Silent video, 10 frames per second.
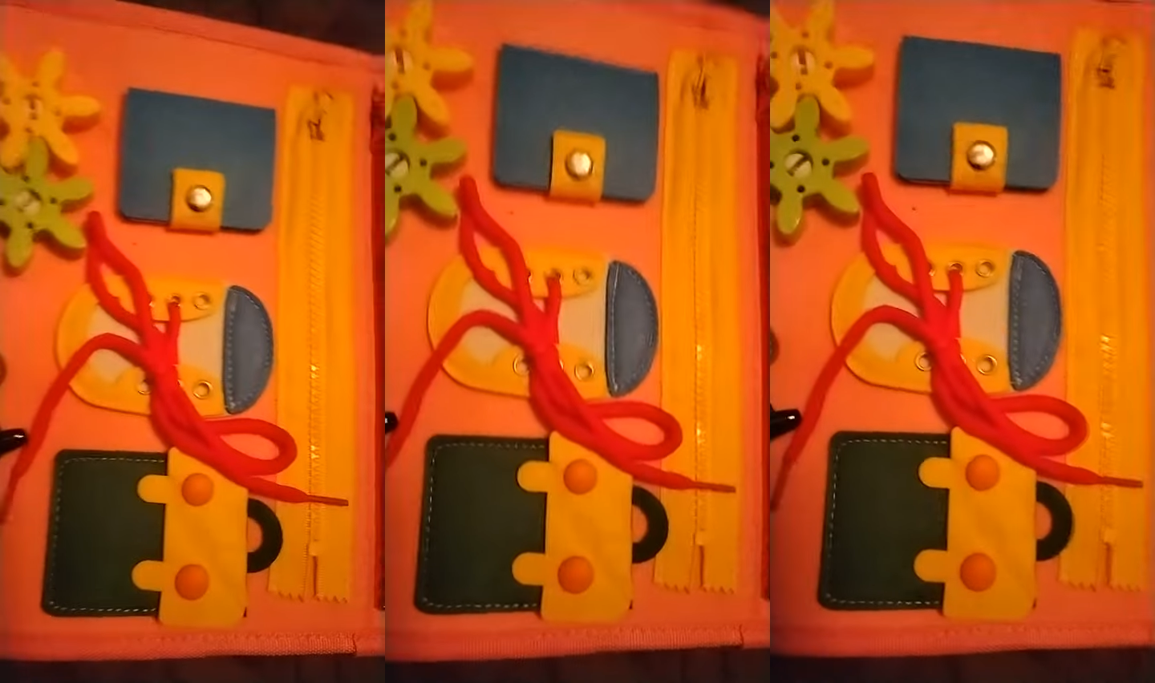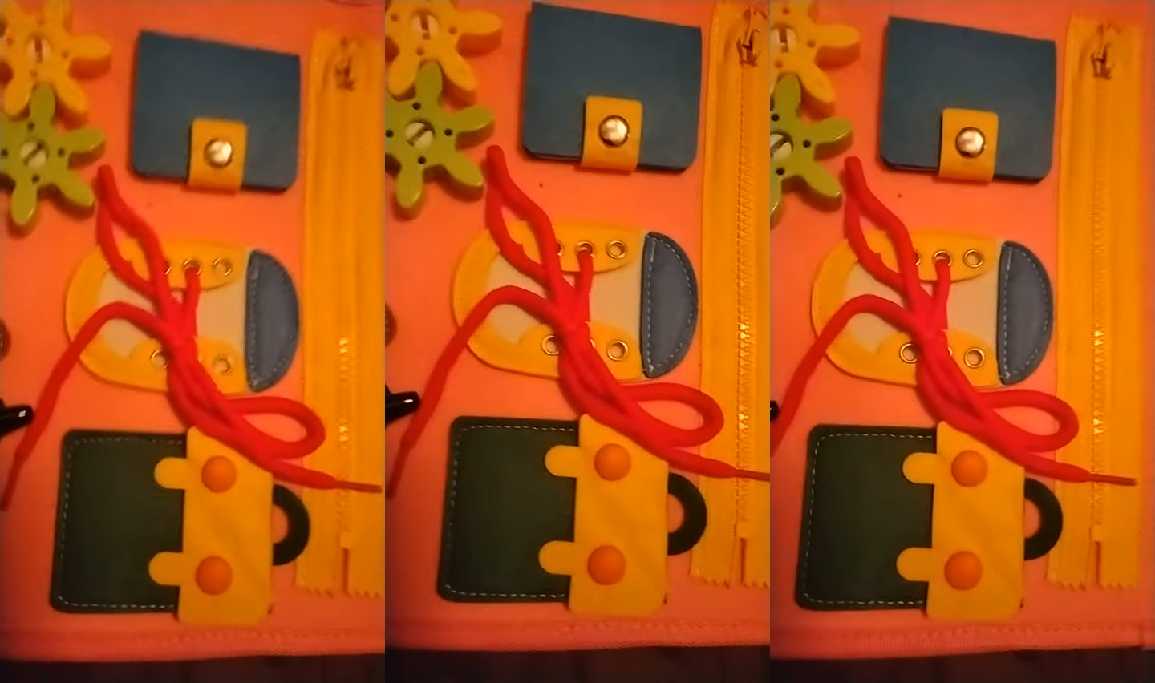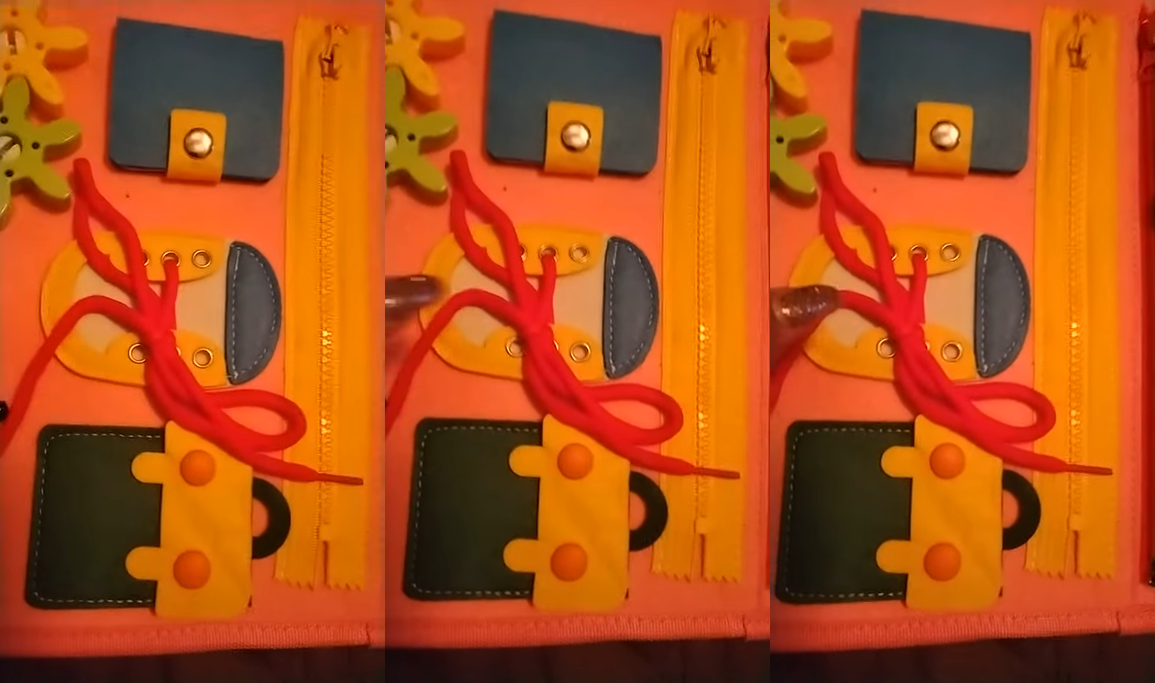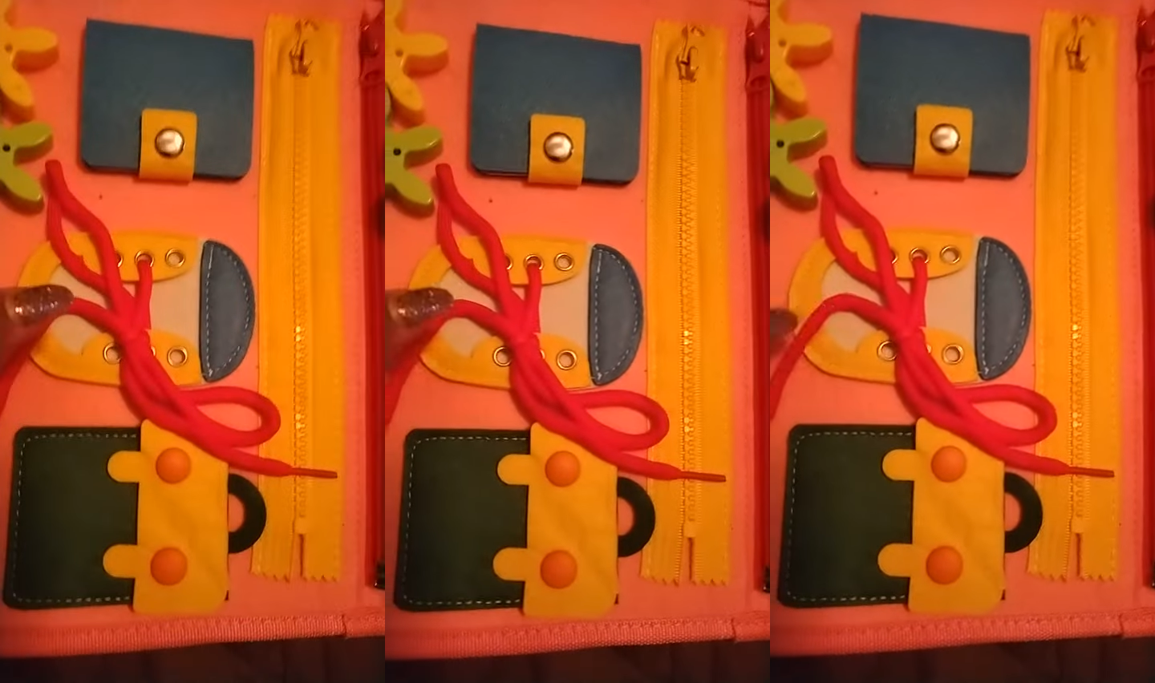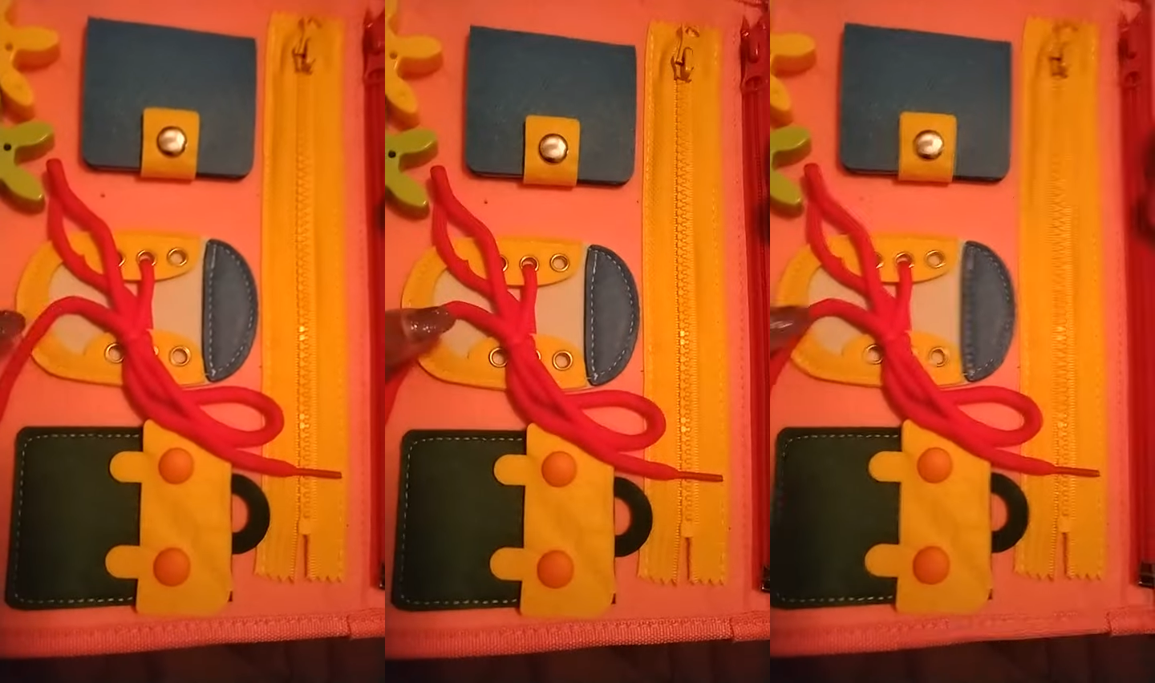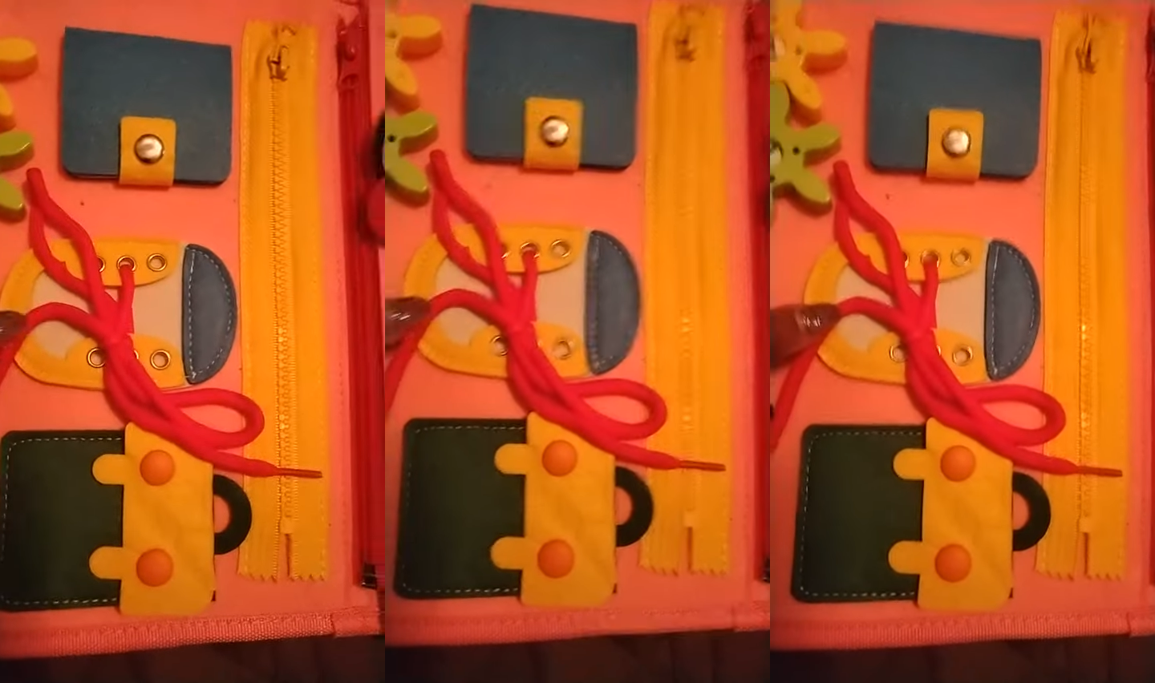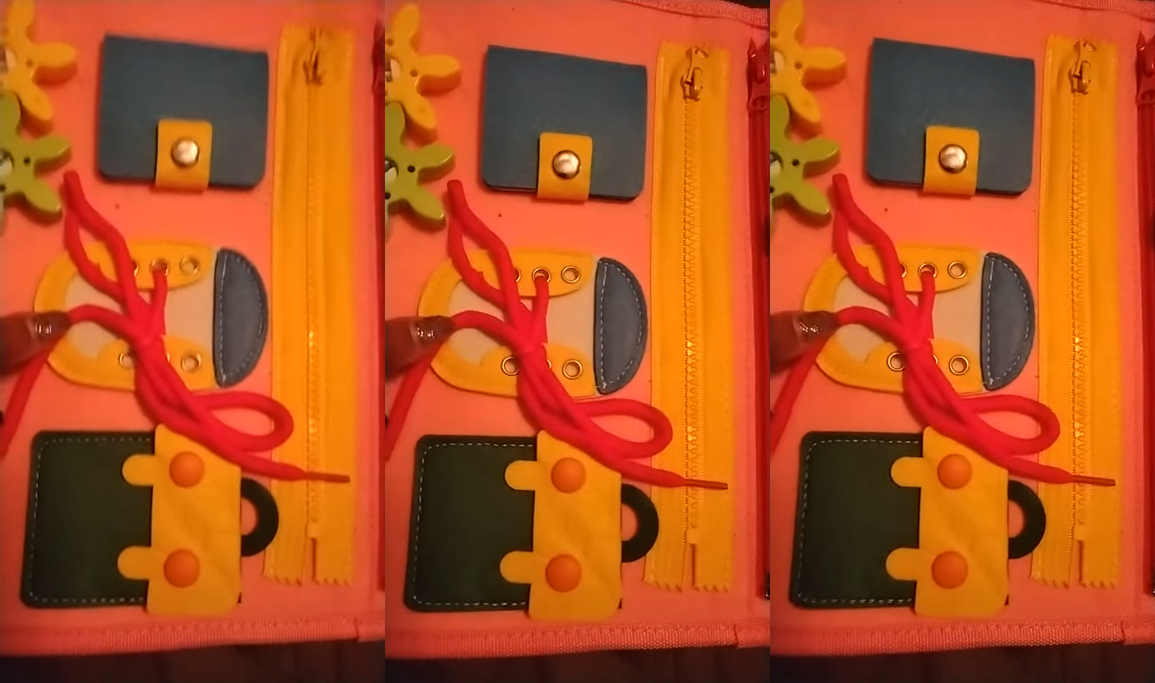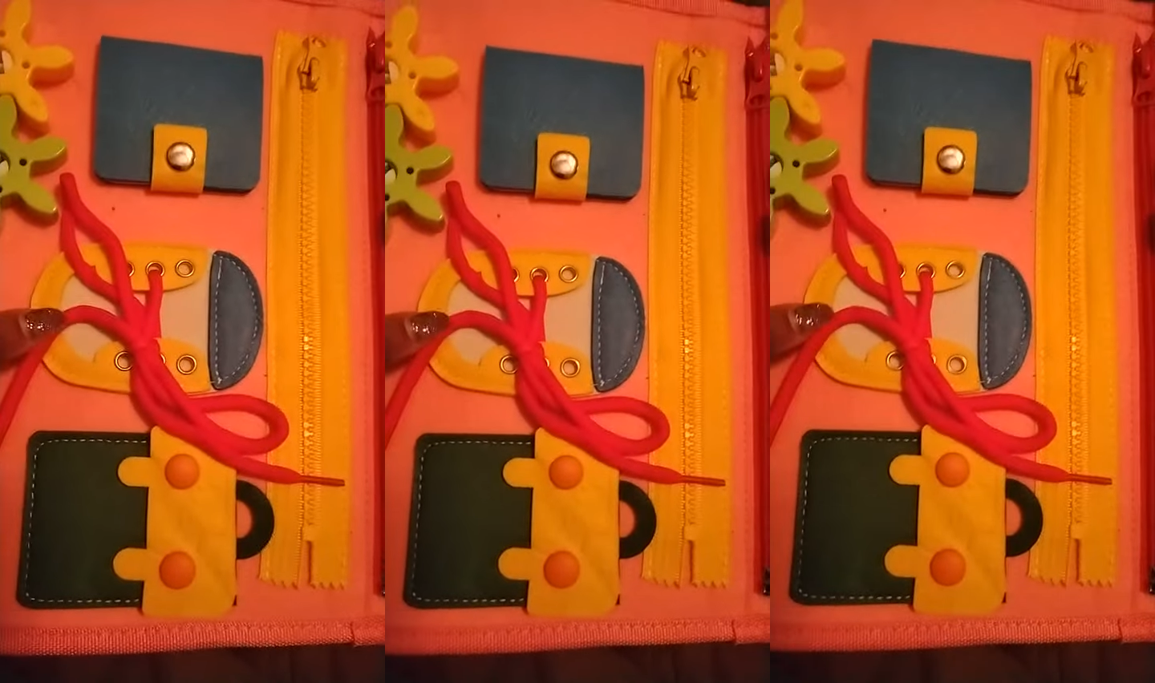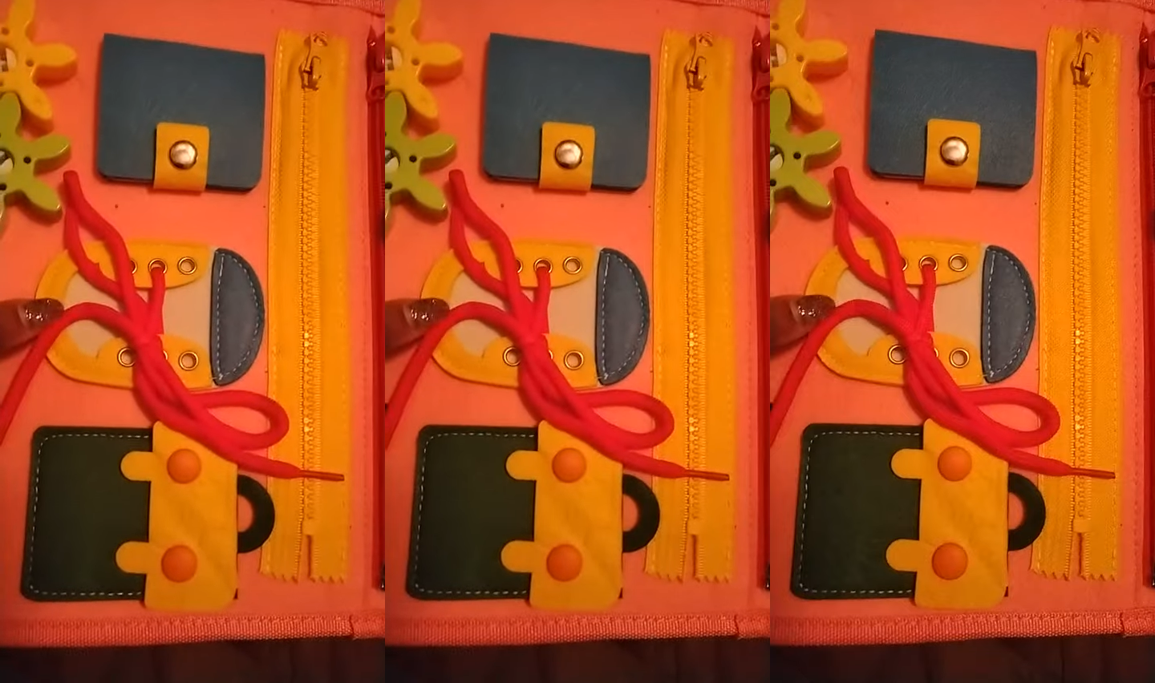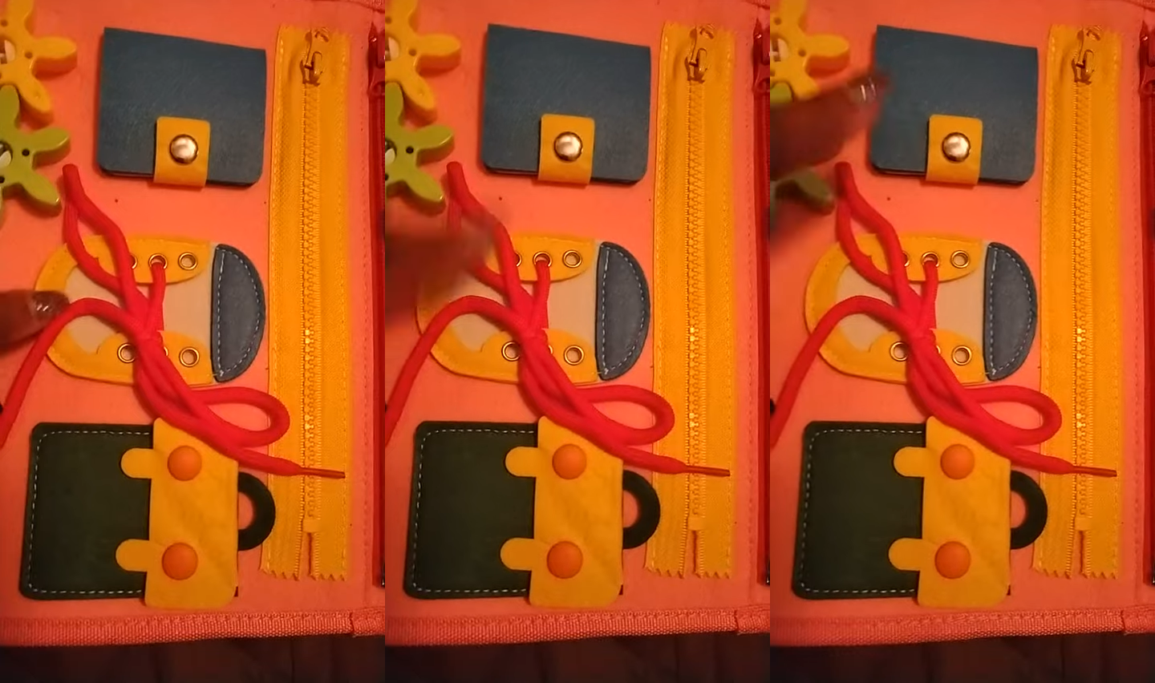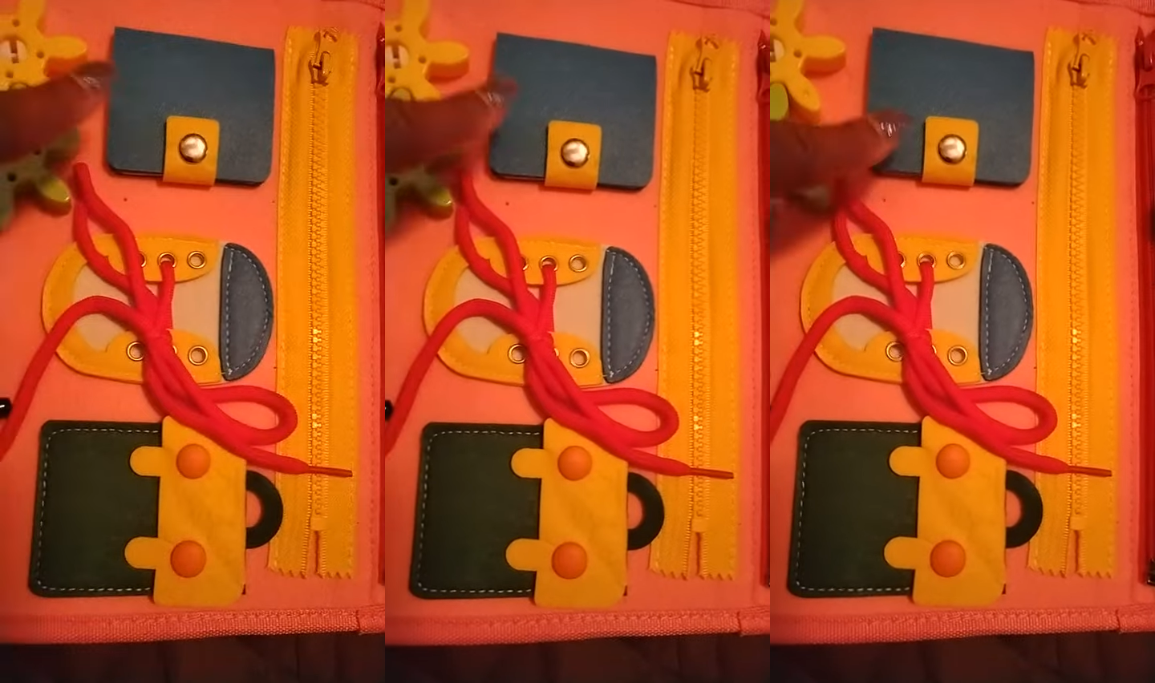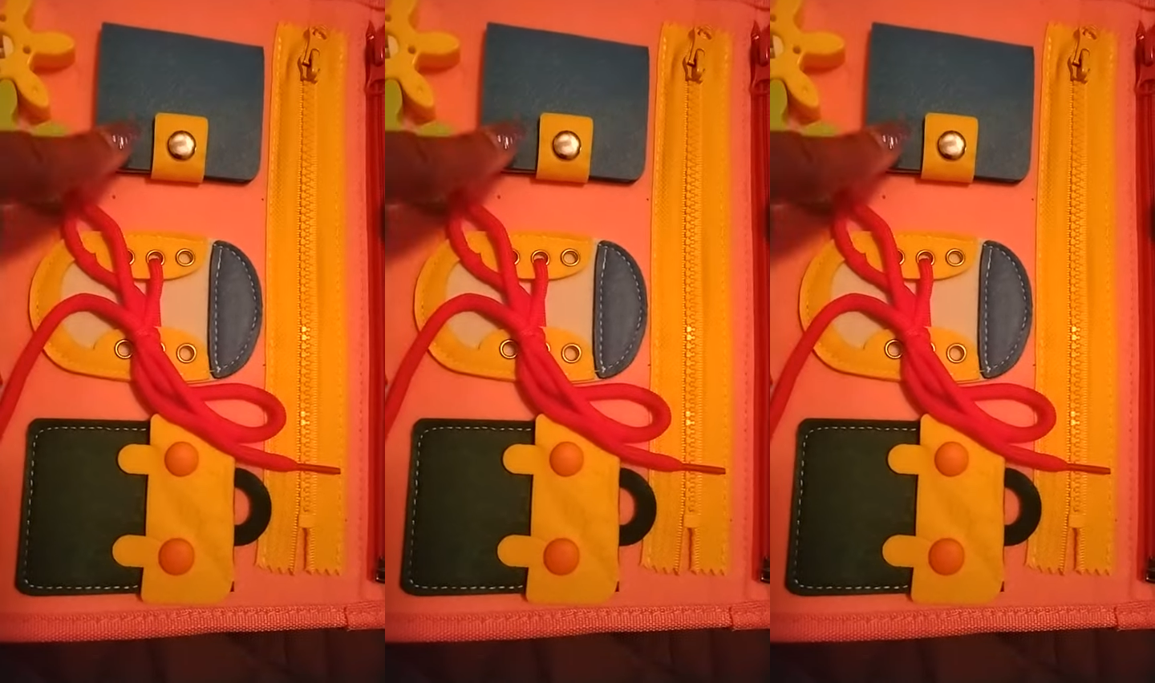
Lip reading: [unreadable: no face in view]